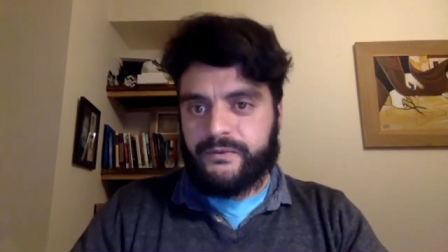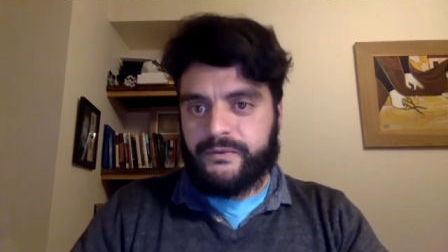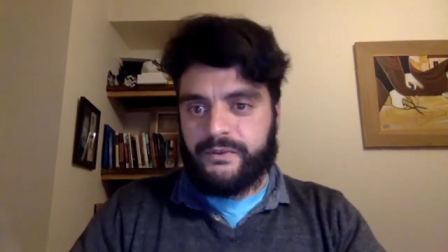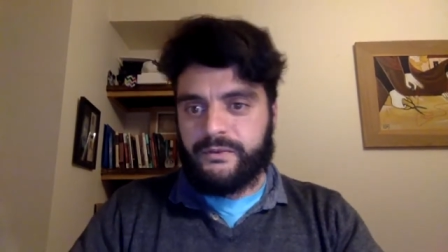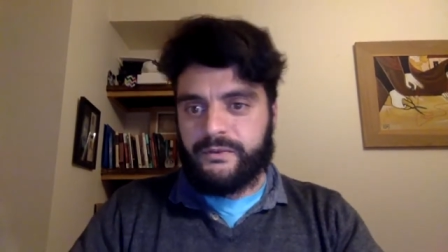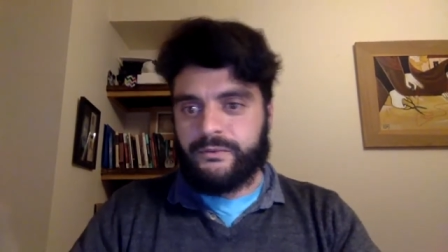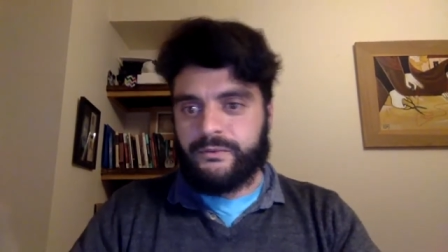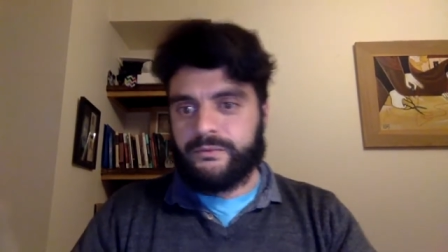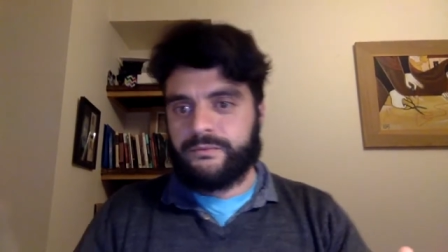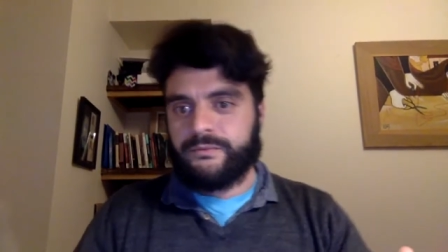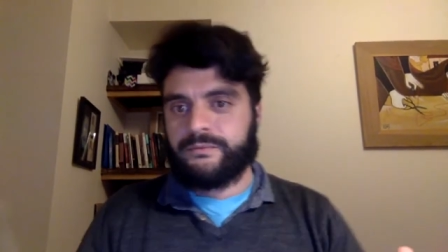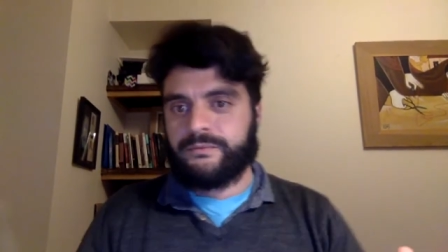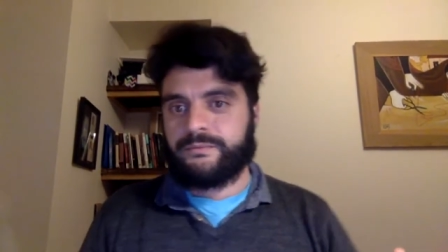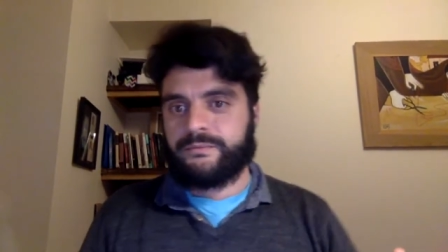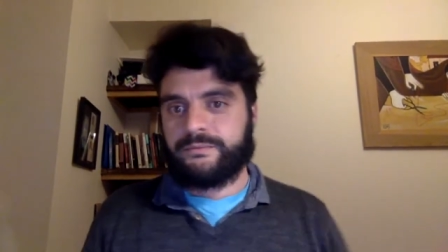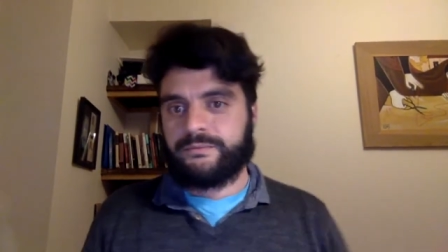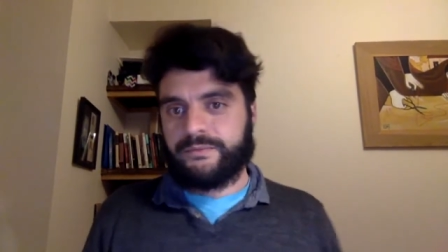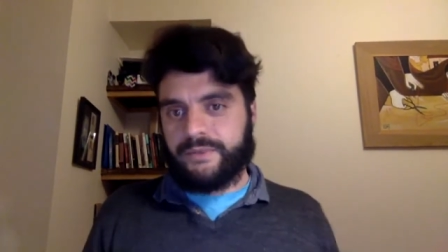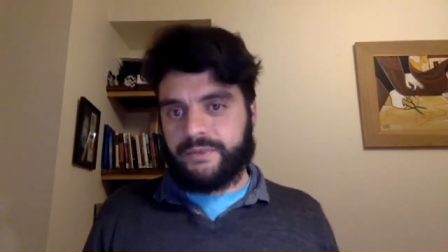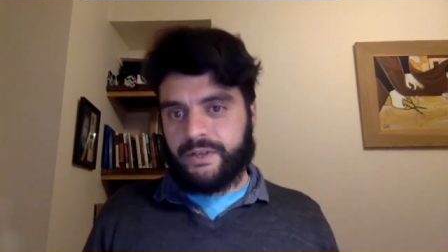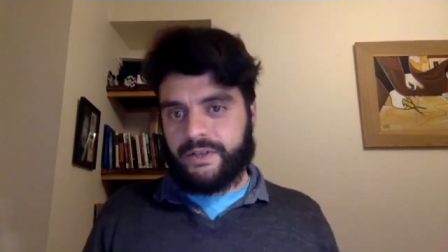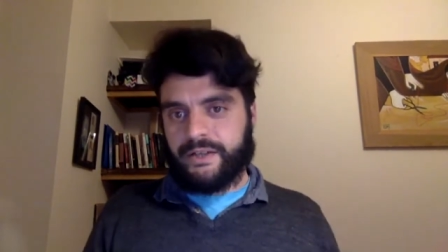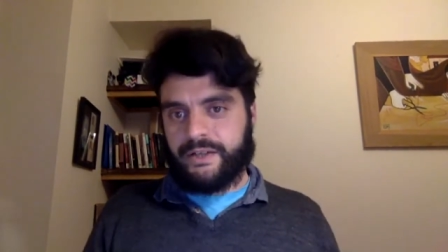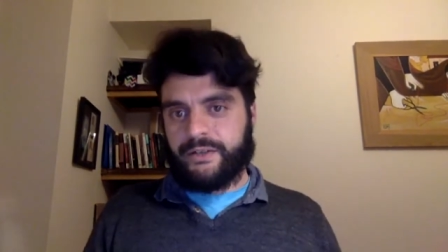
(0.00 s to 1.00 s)
to
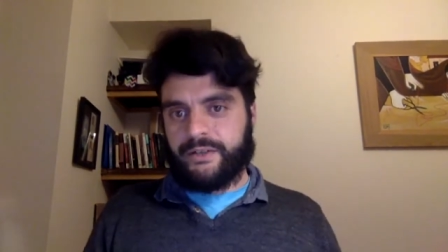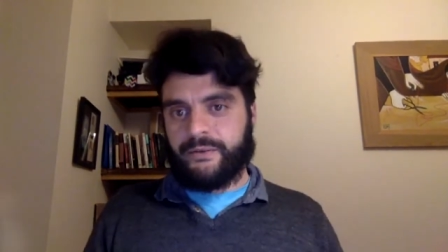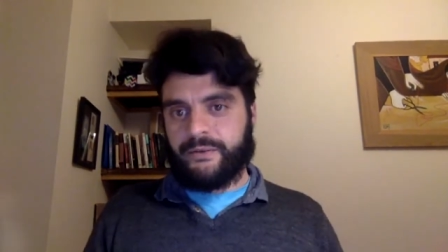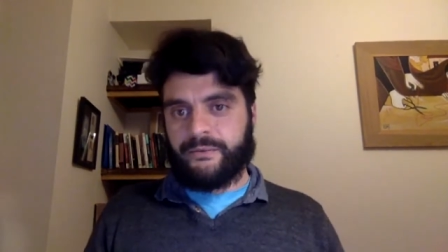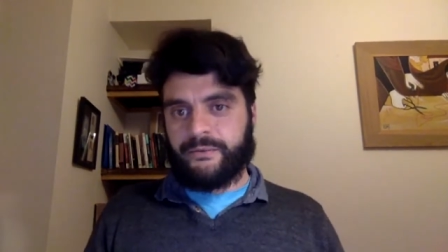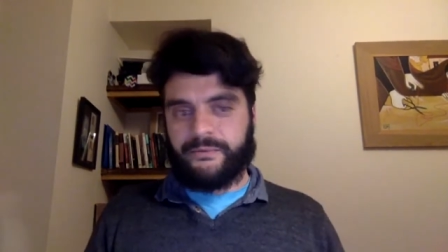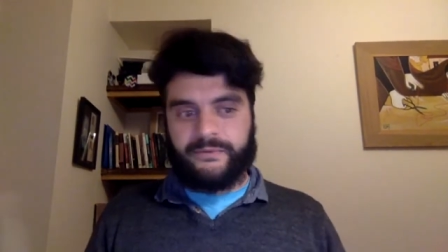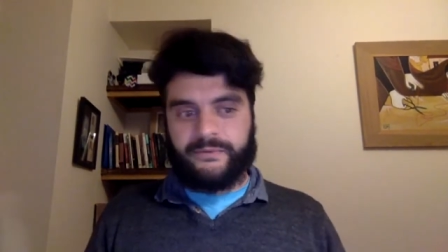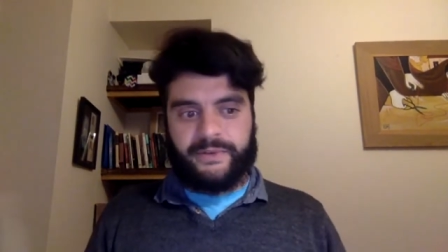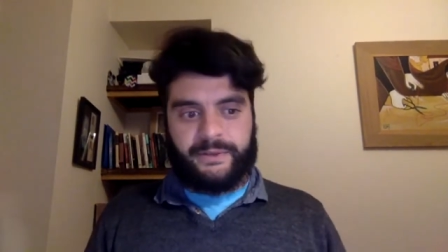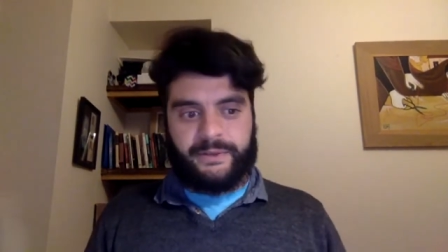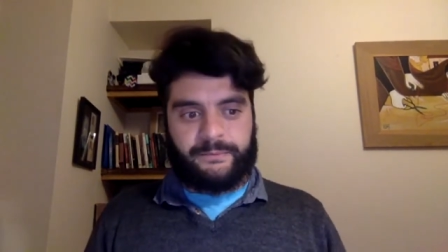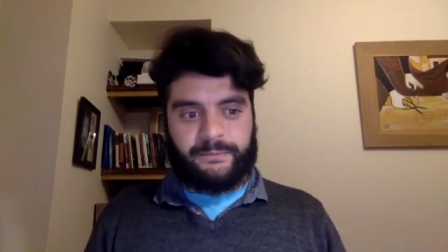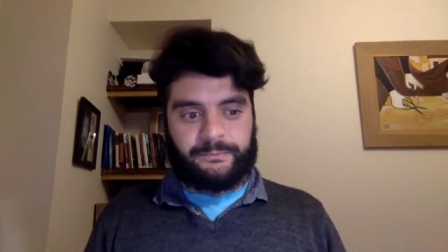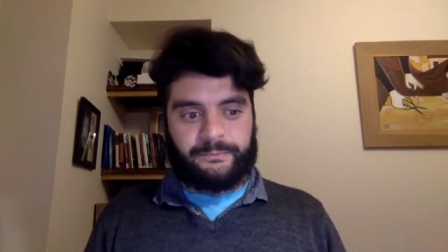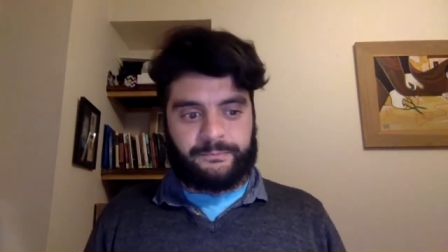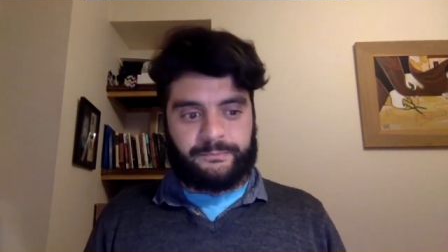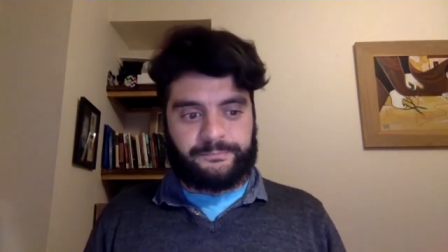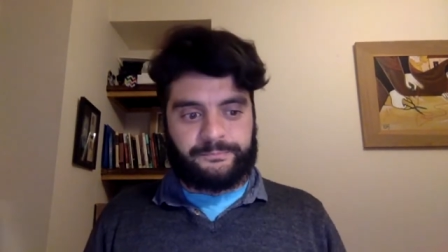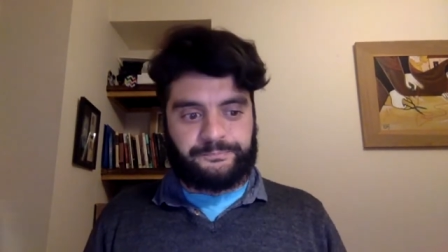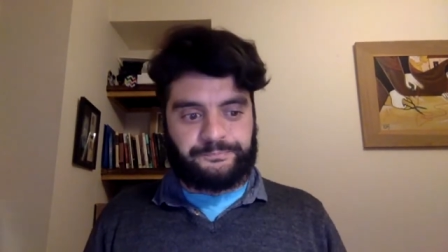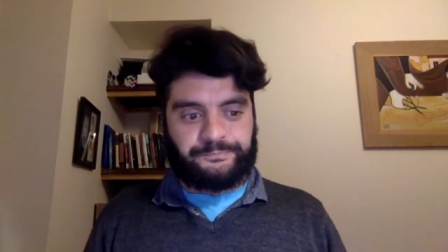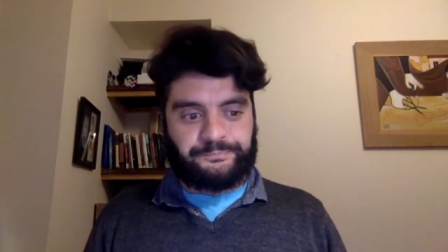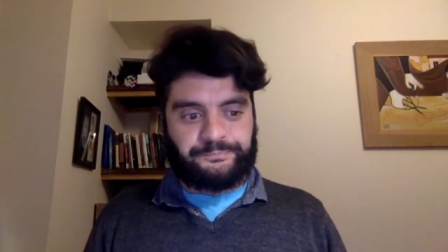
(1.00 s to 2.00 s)
kind of um,